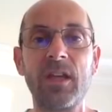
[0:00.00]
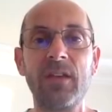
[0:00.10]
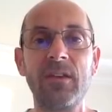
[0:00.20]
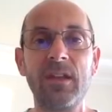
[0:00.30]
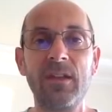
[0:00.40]

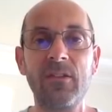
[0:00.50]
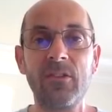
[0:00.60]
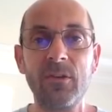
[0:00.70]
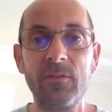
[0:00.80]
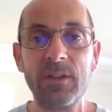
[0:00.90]
and
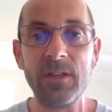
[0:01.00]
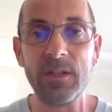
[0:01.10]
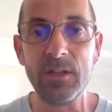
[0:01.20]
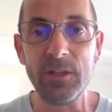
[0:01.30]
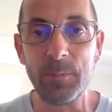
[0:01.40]
into the
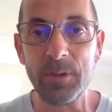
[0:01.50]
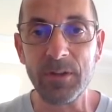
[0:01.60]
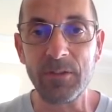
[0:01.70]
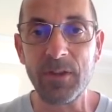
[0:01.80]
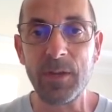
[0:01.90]
early
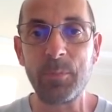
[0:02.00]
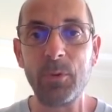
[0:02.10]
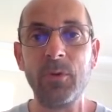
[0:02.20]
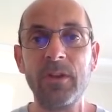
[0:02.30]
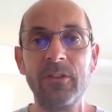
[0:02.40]
part of
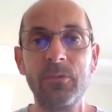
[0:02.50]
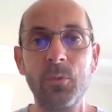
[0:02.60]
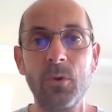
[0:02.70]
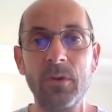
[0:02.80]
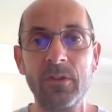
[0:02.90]
April is
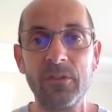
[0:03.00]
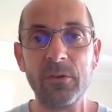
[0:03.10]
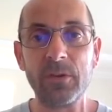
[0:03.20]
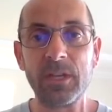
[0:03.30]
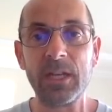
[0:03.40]
what is
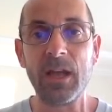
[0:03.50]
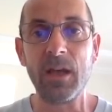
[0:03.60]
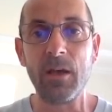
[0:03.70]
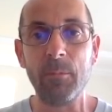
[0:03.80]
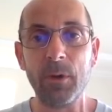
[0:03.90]
looking
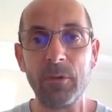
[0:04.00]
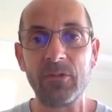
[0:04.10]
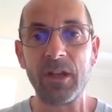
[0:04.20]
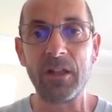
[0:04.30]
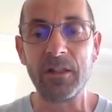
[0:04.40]

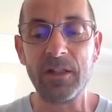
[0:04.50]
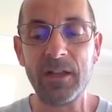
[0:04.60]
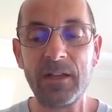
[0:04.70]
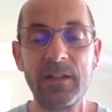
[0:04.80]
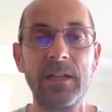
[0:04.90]
most
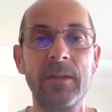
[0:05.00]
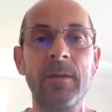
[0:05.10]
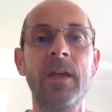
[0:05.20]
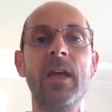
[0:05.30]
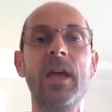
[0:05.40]

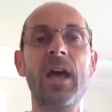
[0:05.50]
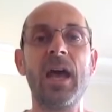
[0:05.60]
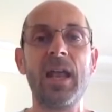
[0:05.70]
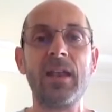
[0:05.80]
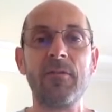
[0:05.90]
likely.
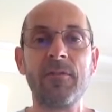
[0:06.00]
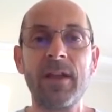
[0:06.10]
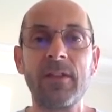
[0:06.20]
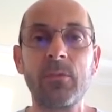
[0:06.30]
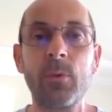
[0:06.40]
And
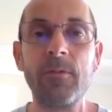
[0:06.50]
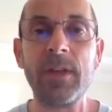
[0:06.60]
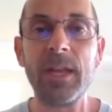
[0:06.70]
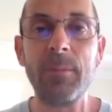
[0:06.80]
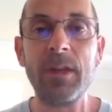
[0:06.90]
that's what
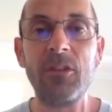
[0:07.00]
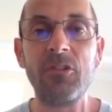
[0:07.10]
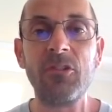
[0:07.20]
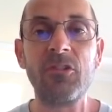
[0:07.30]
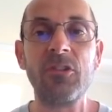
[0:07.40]
the
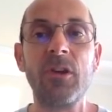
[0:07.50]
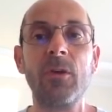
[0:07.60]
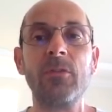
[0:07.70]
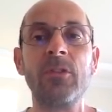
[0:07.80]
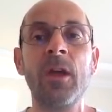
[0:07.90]
animation
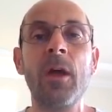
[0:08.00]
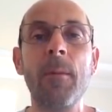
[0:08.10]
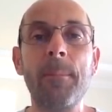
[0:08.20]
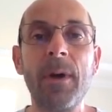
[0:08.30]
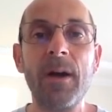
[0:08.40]
shows.
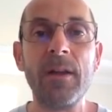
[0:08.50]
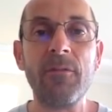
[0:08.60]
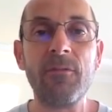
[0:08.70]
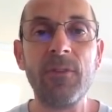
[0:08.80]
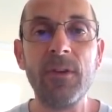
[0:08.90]
By
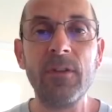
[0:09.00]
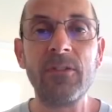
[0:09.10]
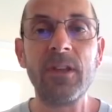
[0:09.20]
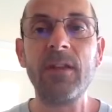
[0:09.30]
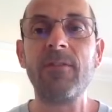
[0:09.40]

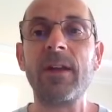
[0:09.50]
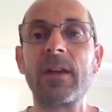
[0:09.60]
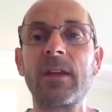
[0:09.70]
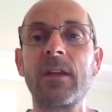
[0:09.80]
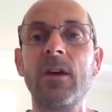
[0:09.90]
Thursday,
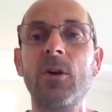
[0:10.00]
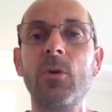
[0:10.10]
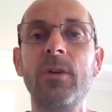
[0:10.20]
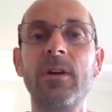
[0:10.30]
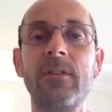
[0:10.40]
that
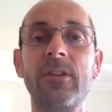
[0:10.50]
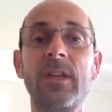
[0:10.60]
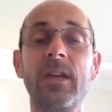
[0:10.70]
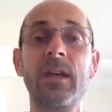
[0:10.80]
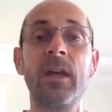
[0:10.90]
cold
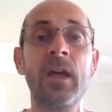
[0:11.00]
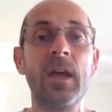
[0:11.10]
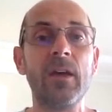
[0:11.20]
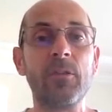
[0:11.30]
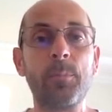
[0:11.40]
Arctic air
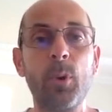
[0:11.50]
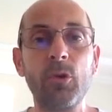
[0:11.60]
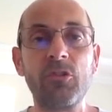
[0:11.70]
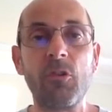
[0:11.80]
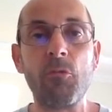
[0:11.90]
has
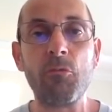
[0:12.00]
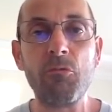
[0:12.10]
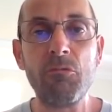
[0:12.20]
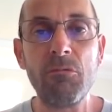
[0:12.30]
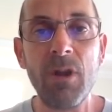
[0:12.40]
pushed
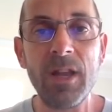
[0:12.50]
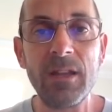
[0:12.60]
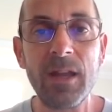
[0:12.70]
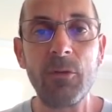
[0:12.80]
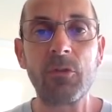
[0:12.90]

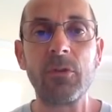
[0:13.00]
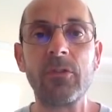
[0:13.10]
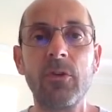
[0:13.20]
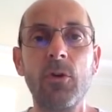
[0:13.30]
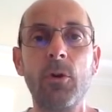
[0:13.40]
right down
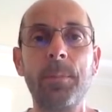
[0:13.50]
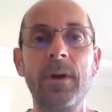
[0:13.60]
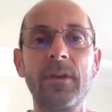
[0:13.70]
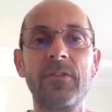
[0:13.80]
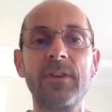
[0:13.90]
across all
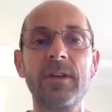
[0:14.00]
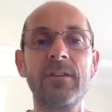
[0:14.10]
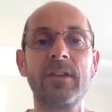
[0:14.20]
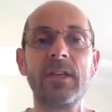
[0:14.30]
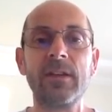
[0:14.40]
parts of the
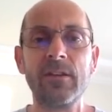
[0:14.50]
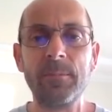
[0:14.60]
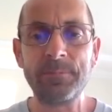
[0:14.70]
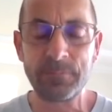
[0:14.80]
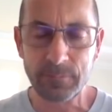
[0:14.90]
United
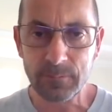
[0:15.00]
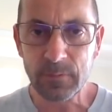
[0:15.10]
Kingdom.